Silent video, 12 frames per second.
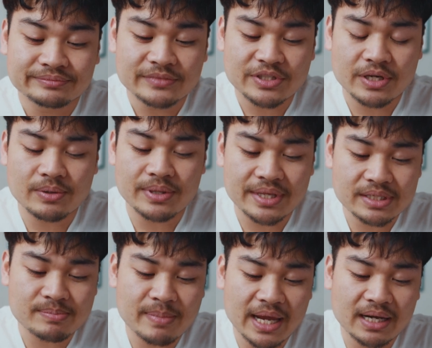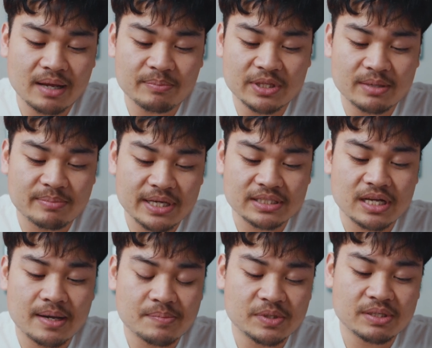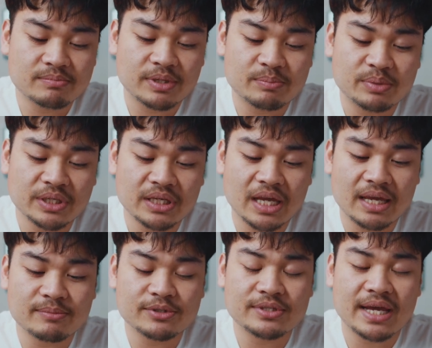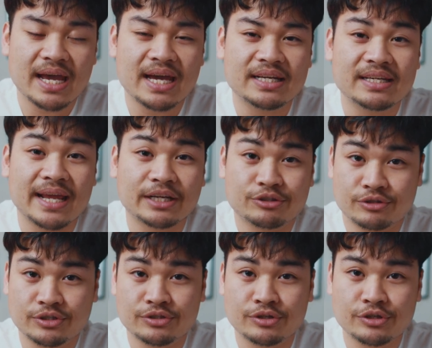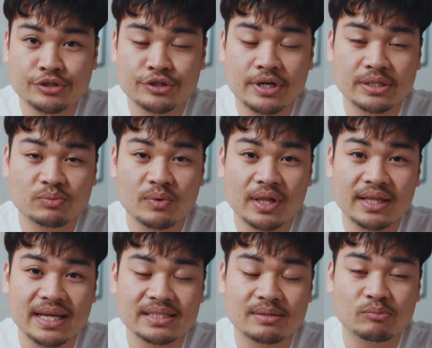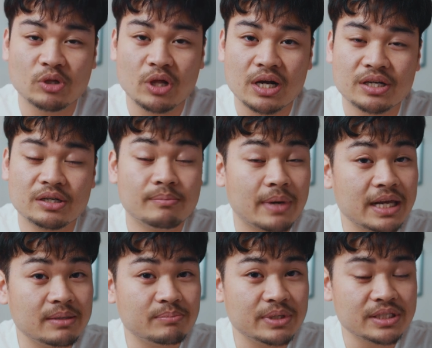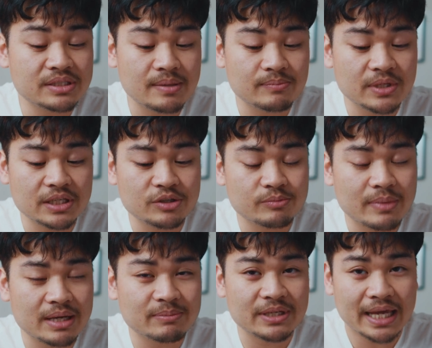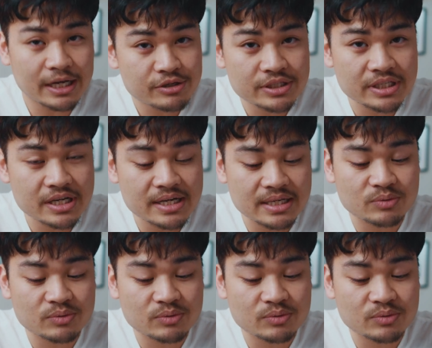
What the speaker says: So this may not be the best option, but being able to add an extra searcher as well as a blocker might be something you might be interested in,